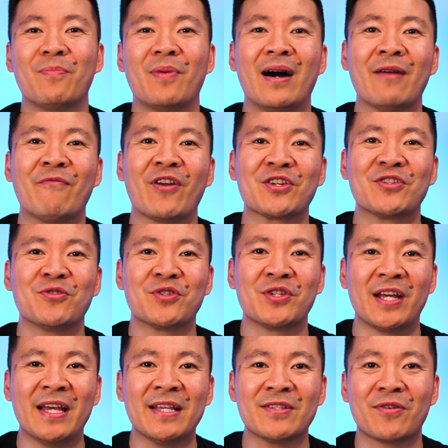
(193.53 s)
buy fractional
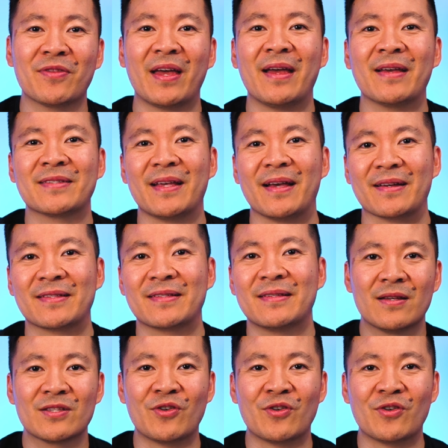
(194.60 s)
shares on the ASX.